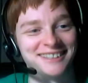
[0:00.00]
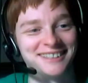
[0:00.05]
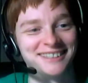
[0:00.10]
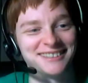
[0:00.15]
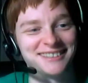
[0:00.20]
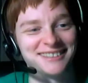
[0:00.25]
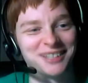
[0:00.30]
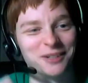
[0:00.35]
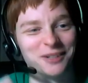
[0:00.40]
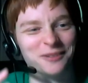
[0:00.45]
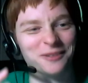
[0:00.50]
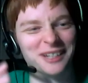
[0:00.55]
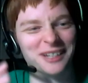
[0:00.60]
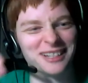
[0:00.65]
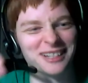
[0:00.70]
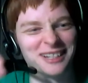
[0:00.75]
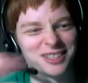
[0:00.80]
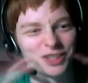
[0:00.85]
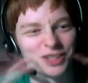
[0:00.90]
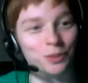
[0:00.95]
go
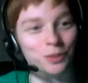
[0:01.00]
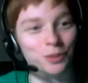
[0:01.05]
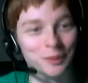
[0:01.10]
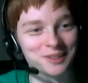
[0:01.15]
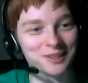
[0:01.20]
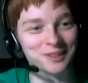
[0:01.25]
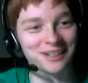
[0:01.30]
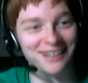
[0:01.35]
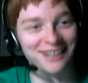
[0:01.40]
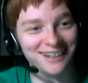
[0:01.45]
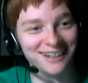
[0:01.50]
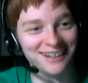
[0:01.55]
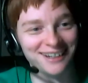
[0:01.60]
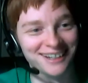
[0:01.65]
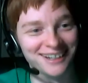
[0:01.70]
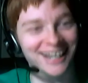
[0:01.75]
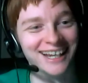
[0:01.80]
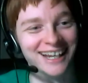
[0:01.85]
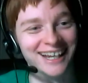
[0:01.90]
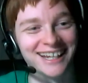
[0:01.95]
like Super Saiyan
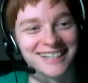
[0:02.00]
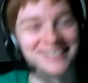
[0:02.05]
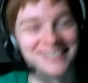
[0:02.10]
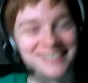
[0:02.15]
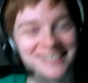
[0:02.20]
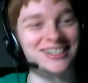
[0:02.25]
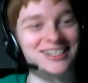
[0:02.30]
and